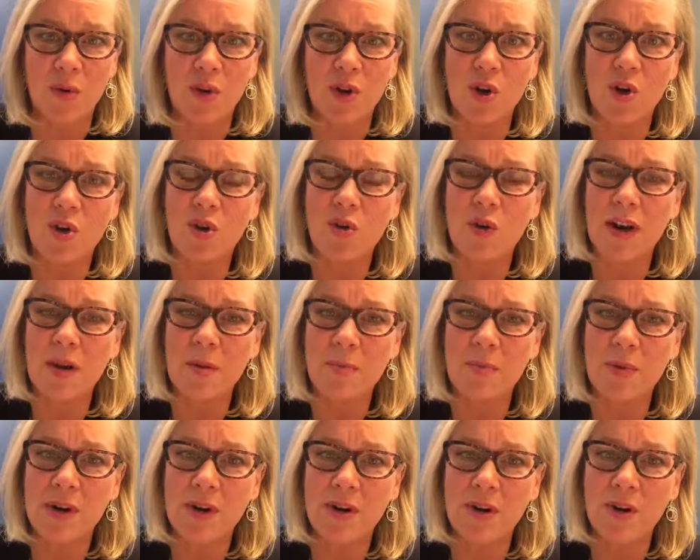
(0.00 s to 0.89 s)
Your credit
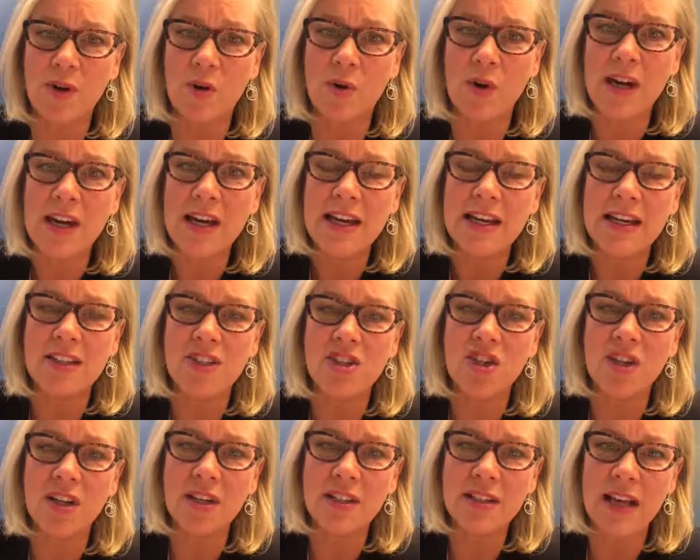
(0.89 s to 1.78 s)
bureau is
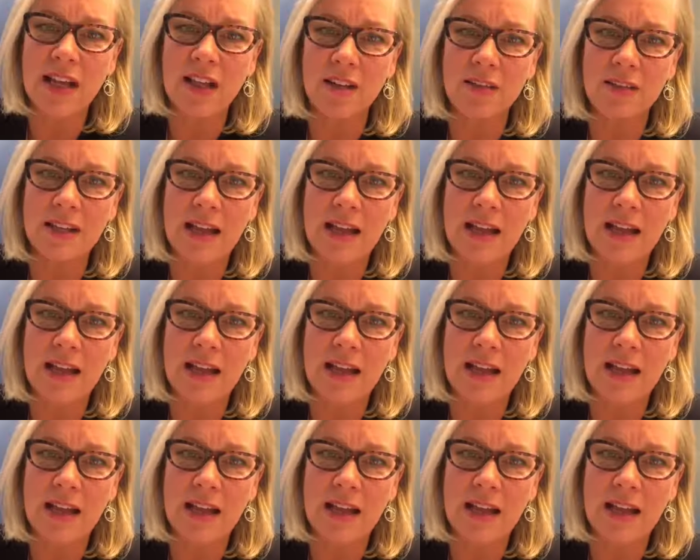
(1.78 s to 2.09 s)
going to tell us